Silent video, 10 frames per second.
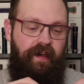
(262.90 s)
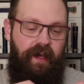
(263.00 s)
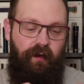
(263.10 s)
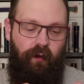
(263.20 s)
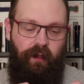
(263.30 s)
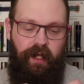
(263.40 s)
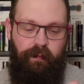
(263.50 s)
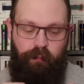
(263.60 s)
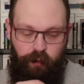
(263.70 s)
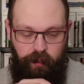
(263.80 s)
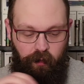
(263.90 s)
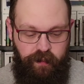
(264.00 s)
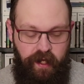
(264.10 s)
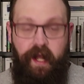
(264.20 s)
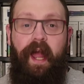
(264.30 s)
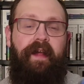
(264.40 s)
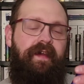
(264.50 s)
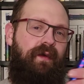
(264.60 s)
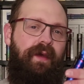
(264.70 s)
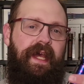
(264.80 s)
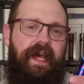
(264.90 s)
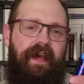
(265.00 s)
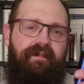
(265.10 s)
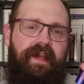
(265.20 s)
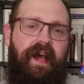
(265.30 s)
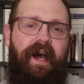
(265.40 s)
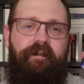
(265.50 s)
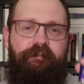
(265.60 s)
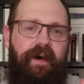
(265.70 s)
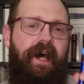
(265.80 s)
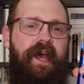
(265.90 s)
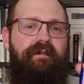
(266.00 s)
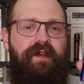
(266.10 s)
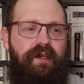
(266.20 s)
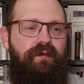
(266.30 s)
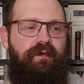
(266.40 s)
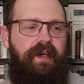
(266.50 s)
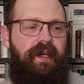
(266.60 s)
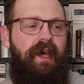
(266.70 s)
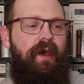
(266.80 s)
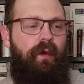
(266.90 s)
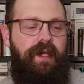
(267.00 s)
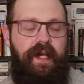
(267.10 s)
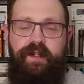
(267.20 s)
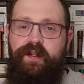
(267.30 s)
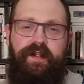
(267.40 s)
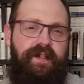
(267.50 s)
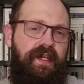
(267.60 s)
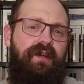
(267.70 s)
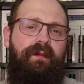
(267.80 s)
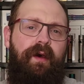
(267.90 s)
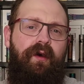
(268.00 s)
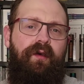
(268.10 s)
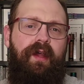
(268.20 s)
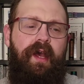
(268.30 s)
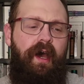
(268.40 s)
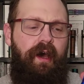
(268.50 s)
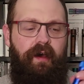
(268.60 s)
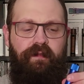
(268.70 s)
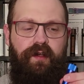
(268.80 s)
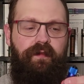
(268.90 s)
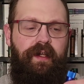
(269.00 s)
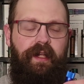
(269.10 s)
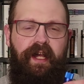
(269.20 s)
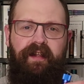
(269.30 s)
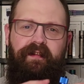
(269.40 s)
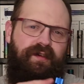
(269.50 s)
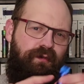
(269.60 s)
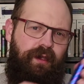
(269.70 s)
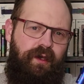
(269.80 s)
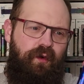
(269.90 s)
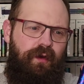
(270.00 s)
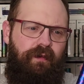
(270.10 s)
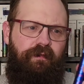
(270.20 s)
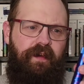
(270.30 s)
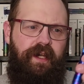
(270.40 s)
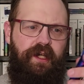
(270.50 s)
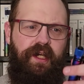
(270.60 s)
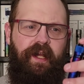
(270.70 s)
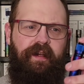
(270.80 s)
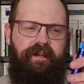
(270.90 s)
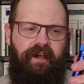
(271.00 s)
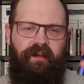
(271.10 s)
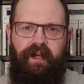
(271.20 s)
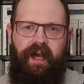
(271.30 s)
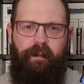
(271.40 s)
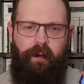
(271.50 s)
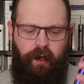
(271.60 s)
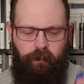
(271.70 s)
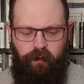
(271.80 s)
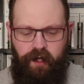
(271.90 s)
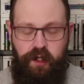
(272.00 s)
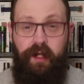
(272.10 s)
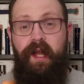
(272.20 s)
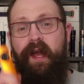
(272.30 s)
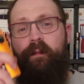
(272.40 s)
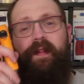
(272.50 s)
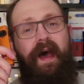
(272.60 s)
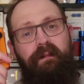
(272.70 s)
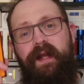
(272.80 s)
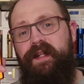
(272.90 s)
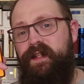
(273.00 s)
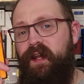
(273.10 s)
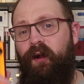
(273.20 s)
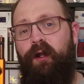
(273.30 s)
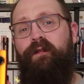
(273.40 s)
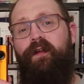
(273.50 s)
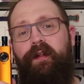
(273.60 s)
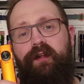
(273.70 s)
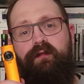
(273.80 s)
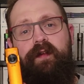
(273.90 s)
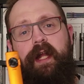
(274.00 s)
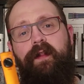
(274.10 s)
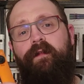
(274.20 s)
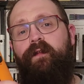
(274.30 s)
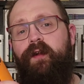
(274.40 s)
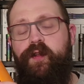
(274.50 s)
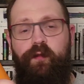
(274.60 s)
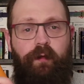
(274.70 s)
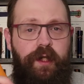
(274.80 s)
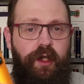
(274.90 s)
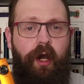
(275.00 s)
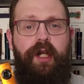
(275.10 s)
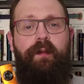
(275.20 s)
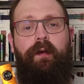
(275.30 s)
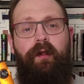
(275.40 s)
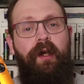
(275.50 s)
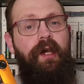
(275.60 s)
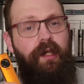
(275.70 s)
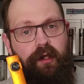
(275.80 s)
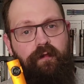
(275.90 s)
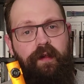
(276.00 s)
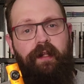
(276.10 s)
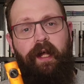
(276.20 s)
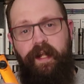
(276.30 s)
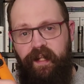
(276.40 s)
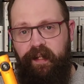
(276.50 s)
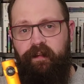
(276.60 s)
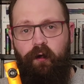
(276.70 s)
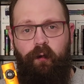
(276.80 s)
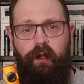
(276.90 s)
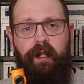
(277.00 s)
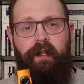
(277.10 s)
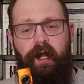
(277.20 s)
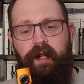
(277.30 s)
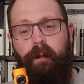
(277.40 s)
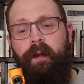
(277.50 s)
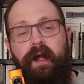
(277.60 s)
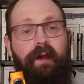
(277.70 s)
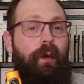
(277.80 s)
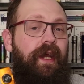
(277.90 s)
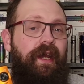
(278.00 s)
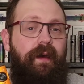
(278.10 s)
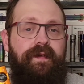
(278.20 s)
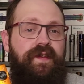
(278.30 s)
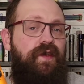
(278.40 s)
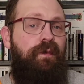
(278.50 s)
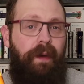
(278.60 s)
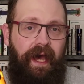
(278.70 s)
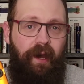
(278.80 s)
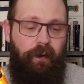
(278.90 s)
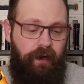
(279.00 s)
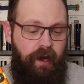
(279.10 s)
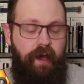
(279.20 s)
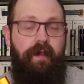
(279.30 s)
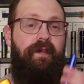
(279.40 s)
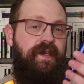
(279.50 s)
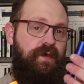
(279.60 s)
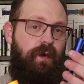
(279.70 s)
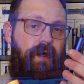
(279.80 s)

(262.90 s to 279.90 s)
that Olight put out. And then we have the i5 UV, which has just a single mode of UV light, this really cool finish and a tail cap operation. But that makes the Arkfeld UV the first rechargeable UV light in the Olight lineup. When it comes to power, this